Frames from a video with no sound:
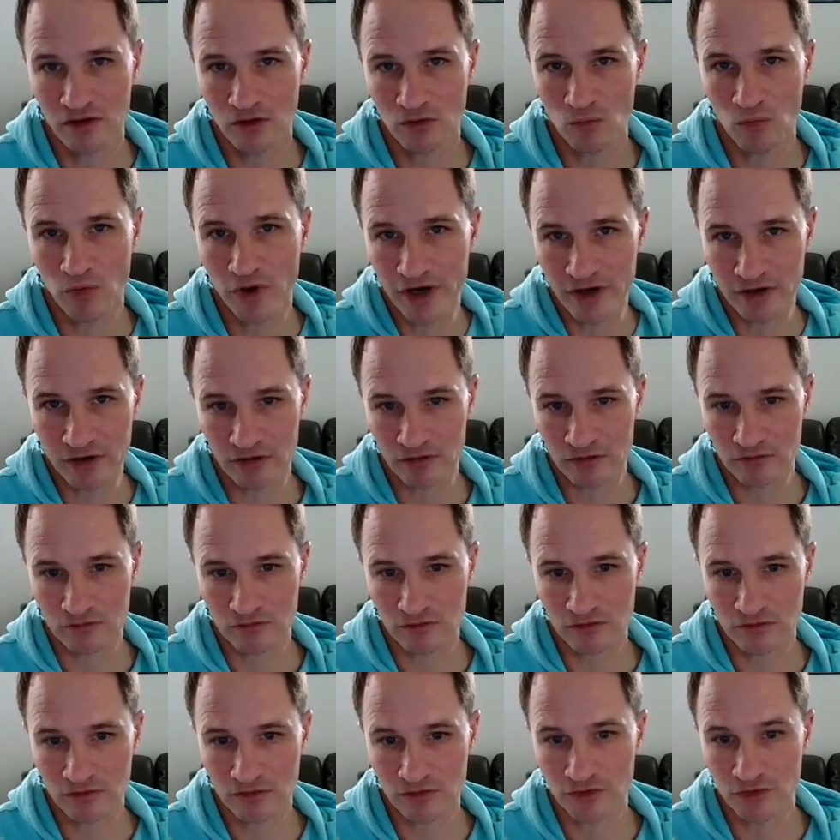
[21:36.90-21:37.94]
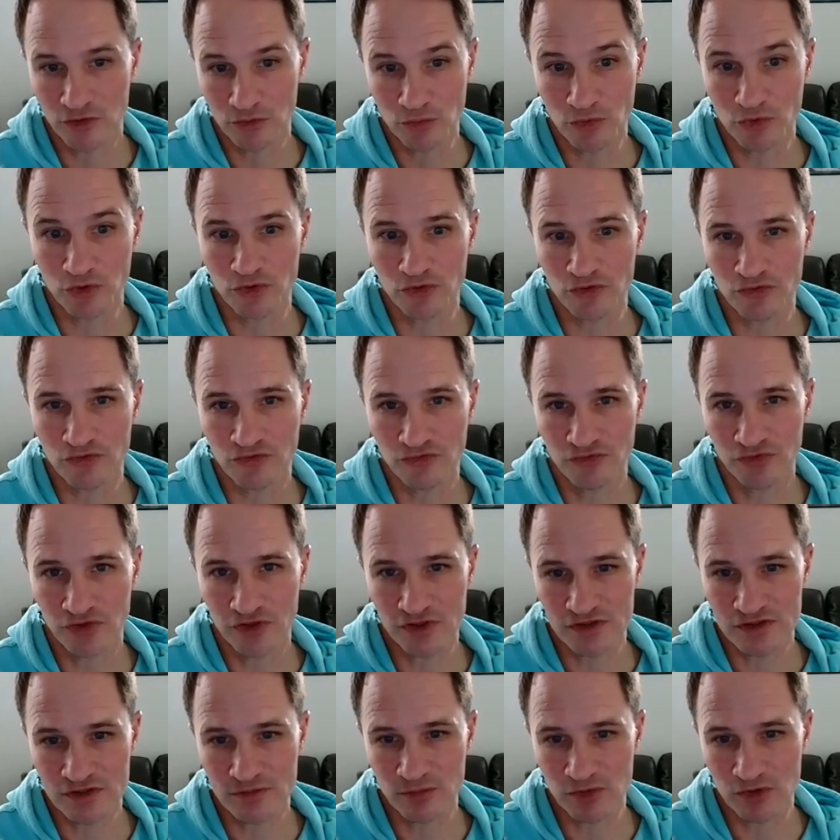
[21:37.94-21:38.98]
where the roof
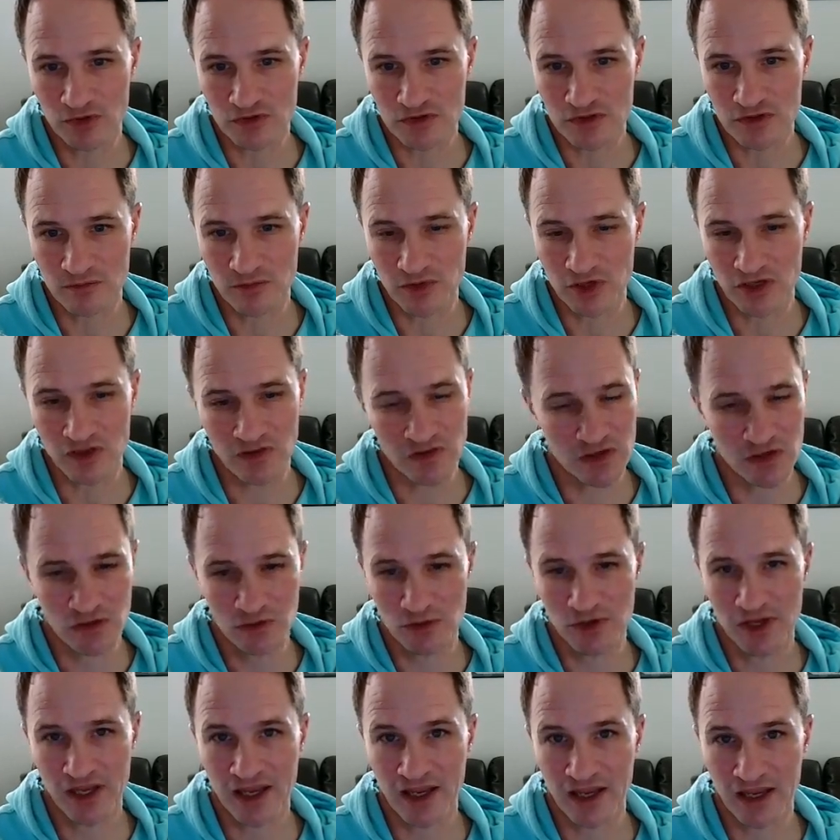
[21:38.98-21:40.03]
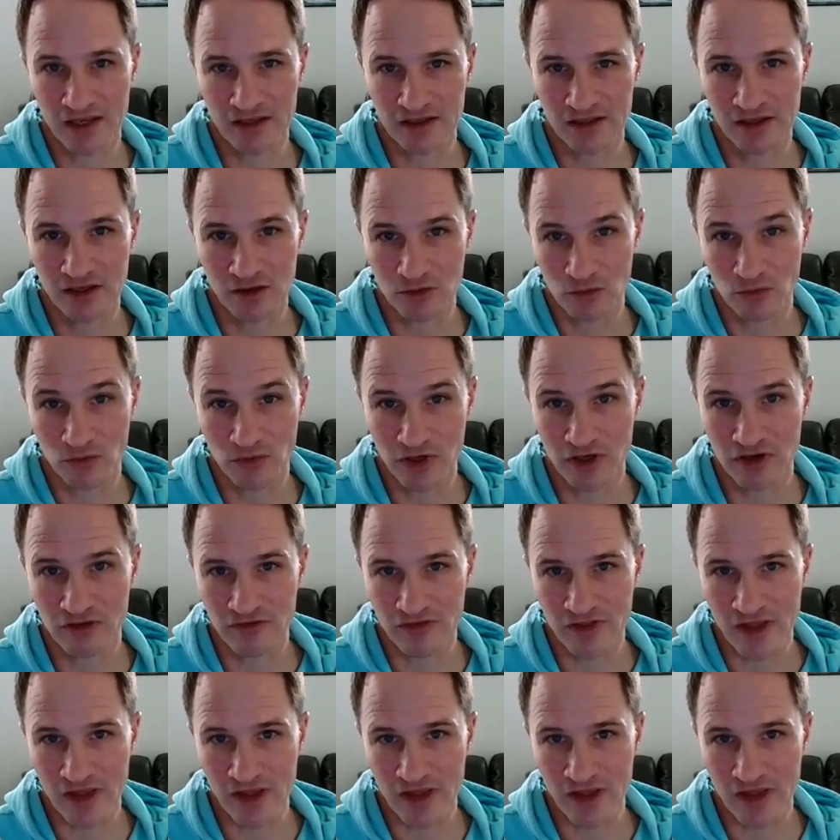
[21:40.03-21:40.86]
is supposed to be, and then you can't get rid of